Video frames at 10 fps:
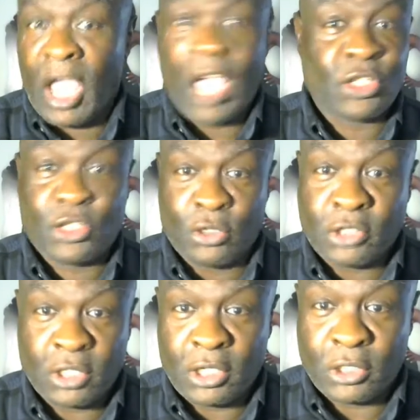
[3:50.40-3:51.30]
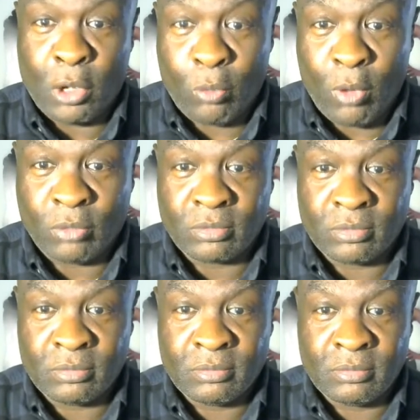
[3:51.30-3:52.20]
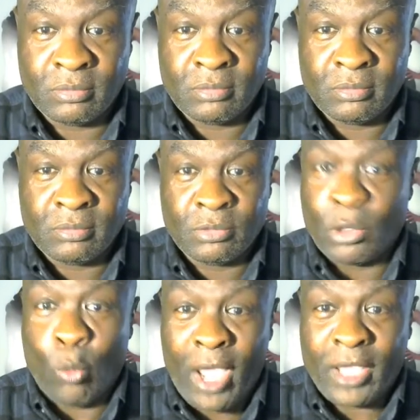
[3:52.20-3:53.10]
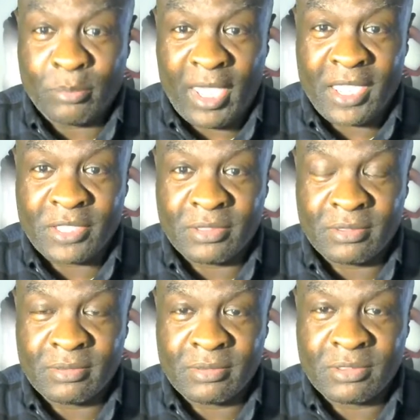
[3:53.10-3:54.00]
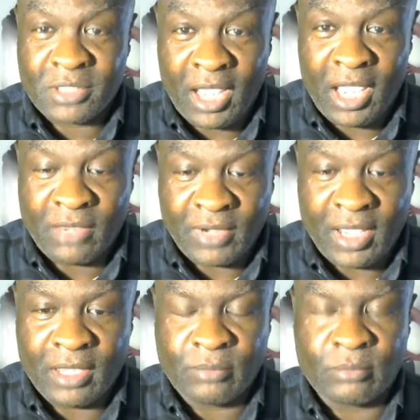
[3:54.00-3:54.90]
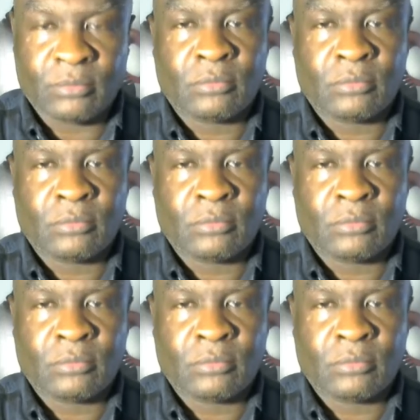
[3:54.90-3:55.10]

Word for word: I certainly don't want the white man's slave name,